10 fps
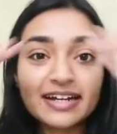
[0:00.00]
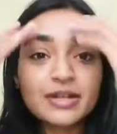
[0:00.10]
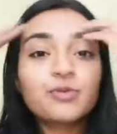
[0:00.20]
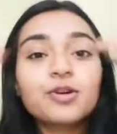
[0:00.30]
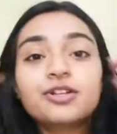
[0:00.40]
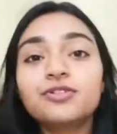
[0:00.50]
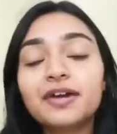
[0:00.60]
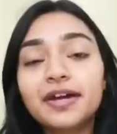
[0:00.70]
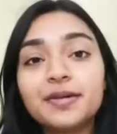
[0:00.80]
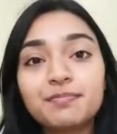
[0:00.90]
And I wanted to
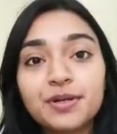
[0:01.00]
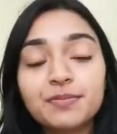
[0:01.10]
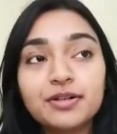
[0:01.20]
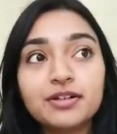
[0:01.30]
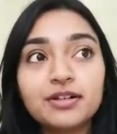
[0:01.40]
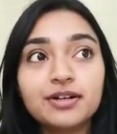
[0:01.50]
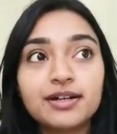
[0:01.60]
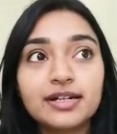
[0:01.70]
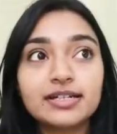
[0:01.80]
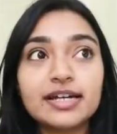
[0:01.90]
help people
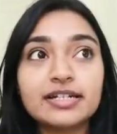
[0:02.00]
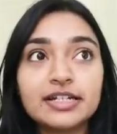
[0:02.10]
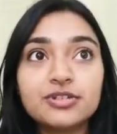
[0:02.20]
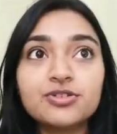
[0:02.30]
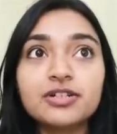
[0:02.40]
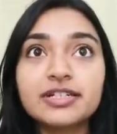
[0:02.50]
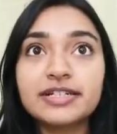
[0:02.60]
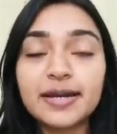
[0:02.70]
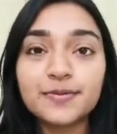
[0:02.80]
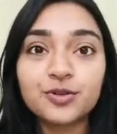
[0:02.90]
get into the
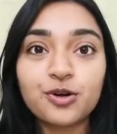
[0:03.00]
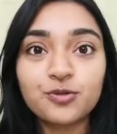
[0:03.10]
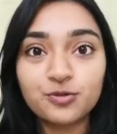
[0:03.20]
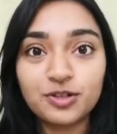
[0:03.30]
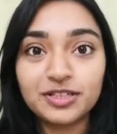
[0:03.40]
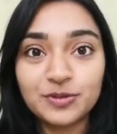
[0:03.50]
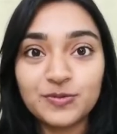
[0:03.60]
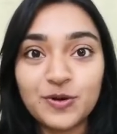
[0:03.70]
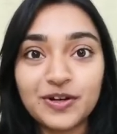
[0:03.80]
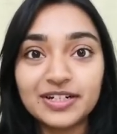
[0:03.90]
depth of what they
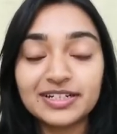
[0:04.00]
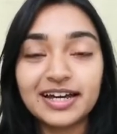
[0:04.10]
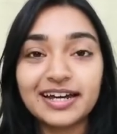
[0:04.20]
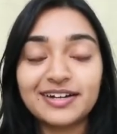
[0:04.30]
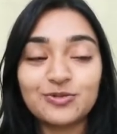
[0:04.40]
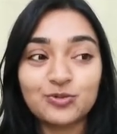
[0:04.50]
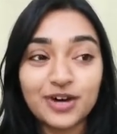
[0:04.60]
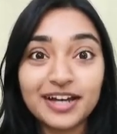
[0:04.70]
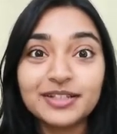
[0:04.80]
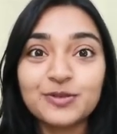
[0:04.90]
want and
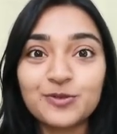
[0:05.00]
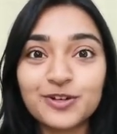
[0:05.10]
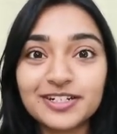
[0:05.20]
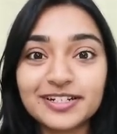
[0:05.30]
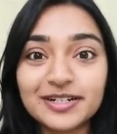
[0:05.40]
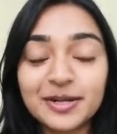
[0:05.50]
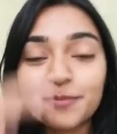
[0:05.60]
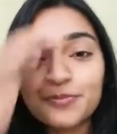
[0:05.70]
why they want it.